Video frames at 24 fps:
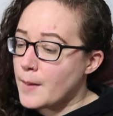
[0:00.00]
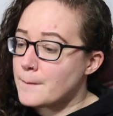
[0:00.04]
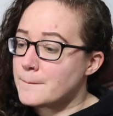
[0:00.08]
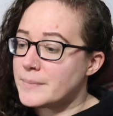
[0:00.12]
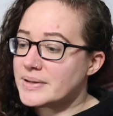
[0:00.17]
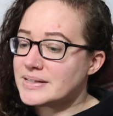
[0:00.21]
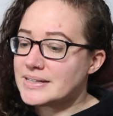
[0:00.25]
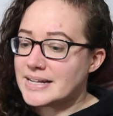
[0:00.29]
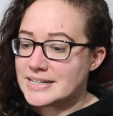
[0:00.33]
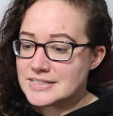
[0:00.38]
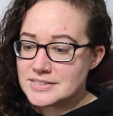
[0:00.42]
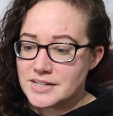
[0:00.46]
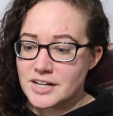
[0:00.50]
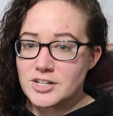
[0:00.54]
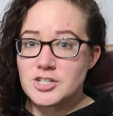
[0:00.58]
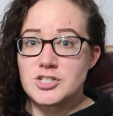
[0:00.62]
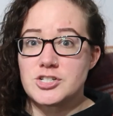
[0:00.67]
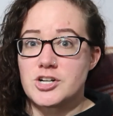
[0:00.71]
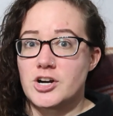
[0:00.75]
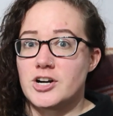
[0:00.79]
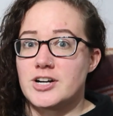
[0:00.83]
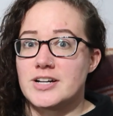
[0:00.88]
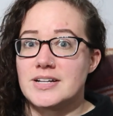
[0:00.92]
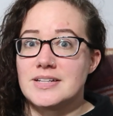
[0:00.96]
But let's get
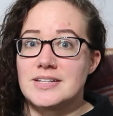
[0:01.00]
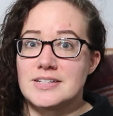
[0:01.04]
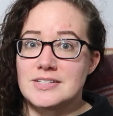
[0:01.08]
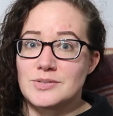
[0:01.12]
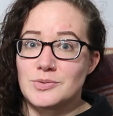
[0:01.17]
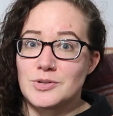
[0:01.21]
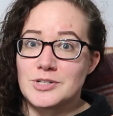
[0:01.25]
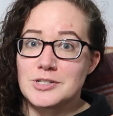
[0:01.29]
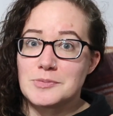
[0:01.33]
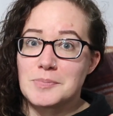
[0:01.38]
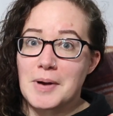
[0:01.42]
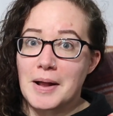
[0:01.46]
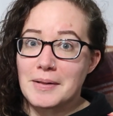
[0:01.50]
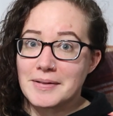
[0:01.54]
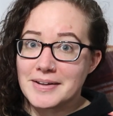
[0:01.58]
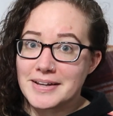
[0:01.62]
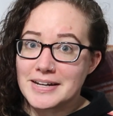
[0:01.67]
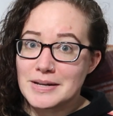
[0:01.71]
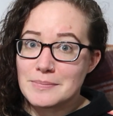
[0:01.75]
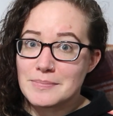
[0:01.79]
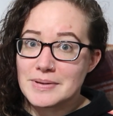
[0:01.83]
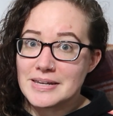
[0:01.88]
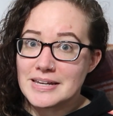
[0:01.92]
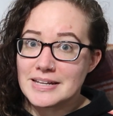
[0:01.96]
started. This one's probably
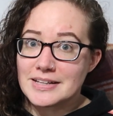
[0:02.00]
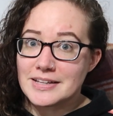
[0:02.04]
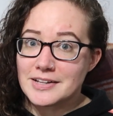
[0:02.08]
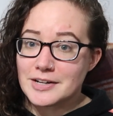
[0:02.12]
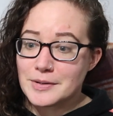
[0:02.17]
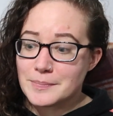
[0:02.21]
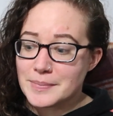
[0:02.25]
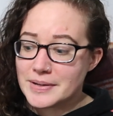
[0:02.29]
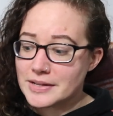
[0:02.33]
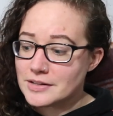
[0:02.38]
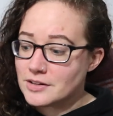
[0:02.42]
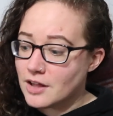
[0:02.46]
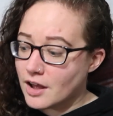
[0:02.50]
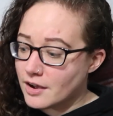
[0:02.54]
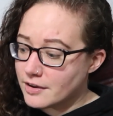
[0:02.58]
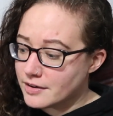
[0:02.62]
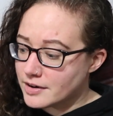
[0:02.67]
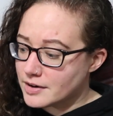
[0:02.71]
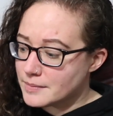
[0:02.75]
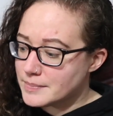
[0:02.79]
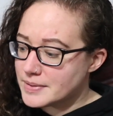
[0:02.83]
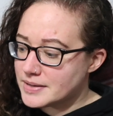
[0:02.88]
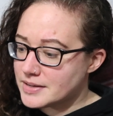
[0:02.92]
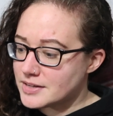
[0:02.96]
gonna be a little bit
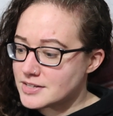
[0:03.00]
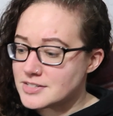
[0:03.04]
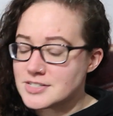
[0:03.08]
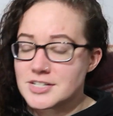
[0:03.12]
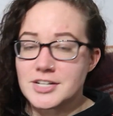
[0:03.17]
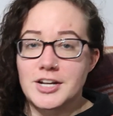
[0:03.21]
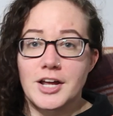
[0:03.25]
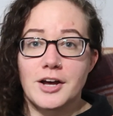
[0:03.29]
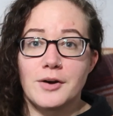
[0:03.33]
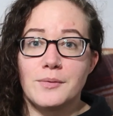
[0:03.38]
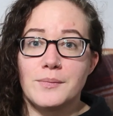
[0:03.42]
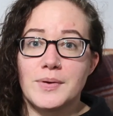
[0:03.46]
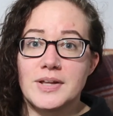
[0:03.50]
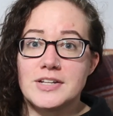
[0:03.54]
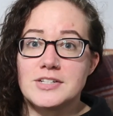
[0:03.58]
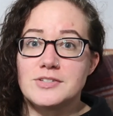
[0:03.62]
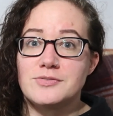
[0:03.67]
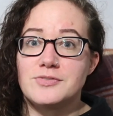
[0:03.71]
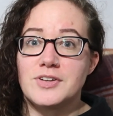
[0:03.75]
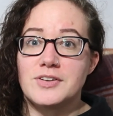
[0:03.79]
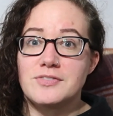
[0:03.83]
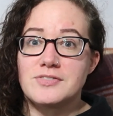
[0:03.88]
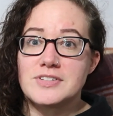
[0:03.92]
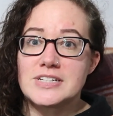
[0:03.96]
longer because, you know, it's
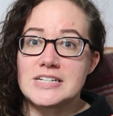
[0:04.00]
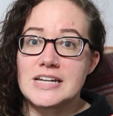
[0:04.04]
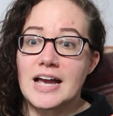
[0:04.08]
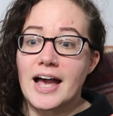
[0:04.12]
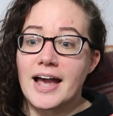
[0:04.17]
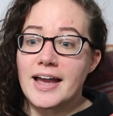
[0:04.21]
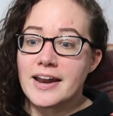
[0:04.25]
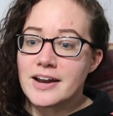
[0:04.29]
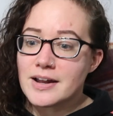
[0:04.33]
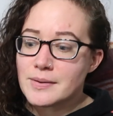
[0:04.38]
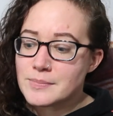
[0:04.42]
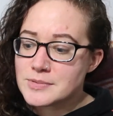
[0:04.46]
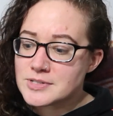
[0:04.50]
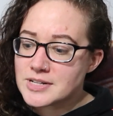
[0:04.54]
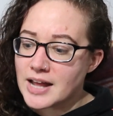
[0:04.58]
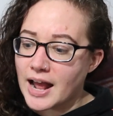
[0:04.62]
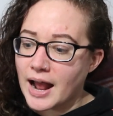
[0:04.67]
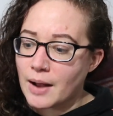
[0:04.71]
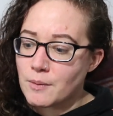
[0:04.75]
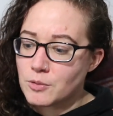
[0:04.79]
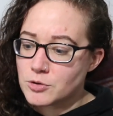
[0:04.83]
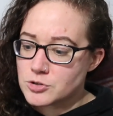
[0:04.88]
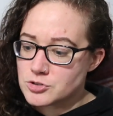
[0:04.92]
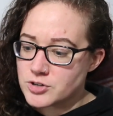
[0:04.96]
50 items.
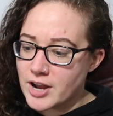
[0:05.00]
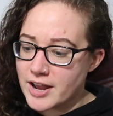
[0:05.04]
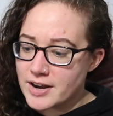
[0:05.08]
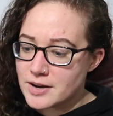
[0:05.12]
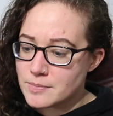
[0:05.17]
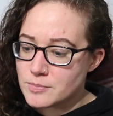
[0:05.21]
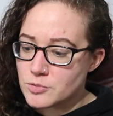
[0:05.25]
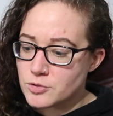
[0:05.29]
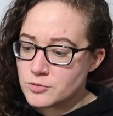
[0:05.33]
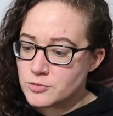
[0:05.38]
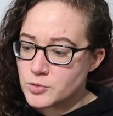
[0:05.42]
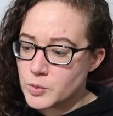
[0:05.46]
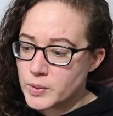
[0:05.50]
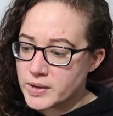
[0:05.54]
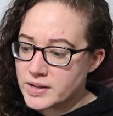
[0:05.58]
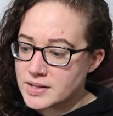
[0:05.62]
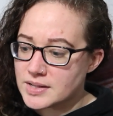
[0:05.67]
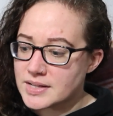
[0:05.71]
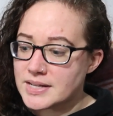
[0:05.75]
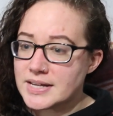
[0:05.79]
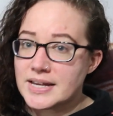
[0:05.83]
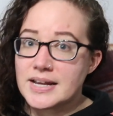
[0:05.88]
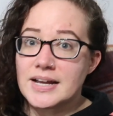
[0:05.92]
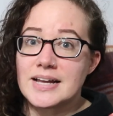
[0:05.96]
I will try to move
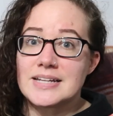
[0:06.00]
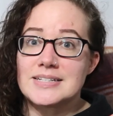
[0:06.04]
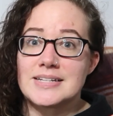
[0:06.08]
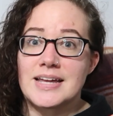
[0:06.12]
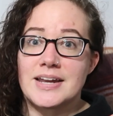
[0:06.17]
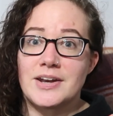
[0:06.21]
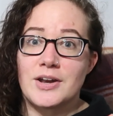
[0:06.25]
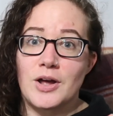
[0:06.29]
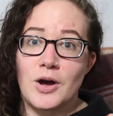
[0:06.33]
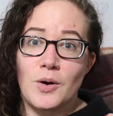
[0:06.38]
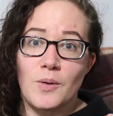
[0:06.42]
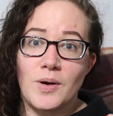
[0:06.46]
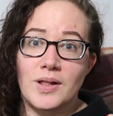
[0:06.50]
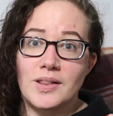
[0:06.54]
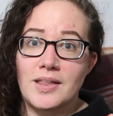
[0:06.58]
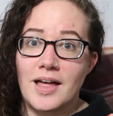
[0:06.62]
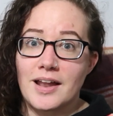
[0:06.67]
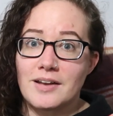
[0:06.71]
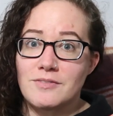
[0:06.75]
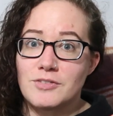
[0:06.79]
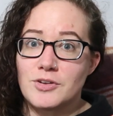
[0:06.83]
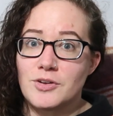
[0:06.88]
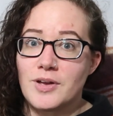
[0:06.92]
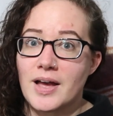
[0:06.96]
quickly because I know a
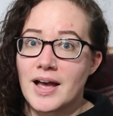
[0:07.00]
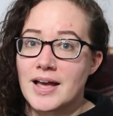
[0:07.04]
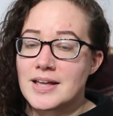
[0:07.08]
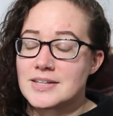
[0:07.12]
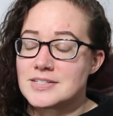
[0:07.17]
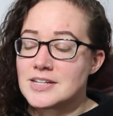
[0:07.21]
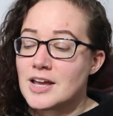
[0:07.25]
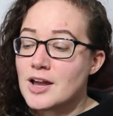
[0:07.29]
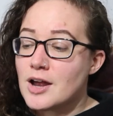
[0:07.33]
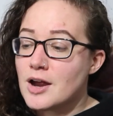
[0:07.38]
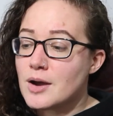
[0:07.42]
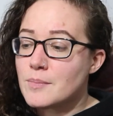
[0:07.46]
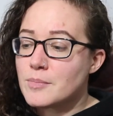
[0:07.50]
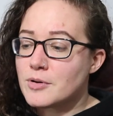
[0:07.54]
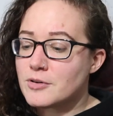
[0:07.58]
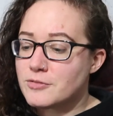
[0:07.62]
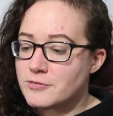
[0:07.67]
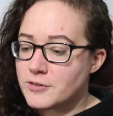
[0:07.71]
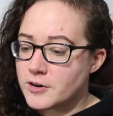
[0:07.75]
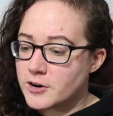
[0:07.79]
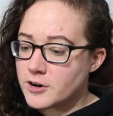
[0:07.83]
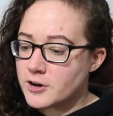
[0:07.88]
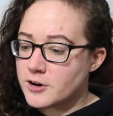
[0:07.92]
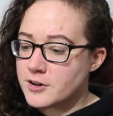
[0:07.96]
lot of you guys
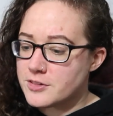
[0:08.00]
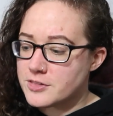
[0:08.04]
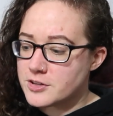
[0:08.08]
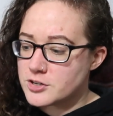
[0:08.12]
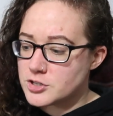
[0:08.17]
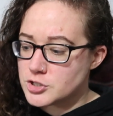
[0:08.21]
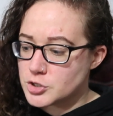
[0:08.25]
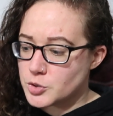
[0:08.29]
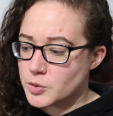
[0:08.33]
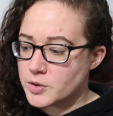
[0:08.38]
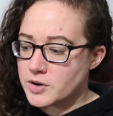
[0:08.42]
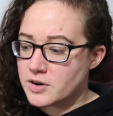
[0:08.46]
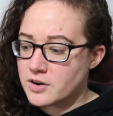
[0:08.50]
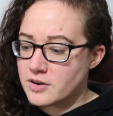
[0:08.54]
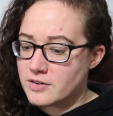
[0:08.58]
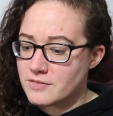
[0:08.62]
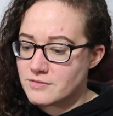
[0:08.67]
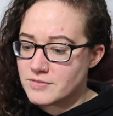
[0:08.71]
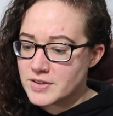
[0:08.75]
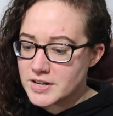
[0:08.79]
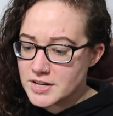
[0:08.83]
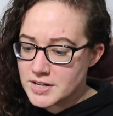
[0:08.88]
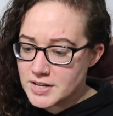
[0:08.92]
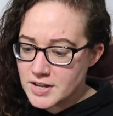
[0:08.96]
prefer the shorter
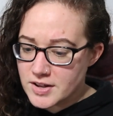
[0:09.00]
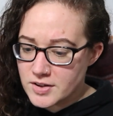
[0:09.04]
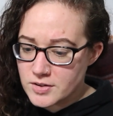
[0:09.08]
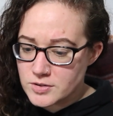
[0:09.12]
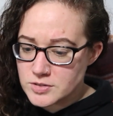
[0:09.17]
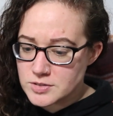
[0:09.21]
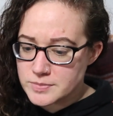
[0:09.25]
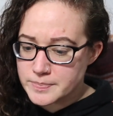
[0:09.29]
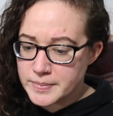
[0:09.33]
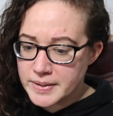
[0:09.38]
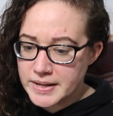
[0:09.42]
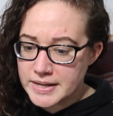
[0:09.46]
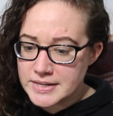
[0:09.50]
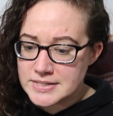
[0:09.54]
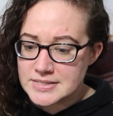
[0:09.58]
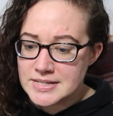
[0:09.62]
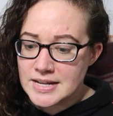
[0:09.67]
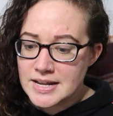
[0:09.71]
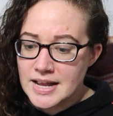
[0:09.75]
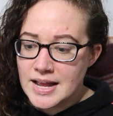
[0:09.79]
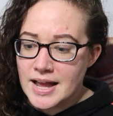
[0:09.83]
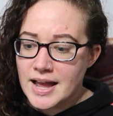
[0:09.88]
videos, but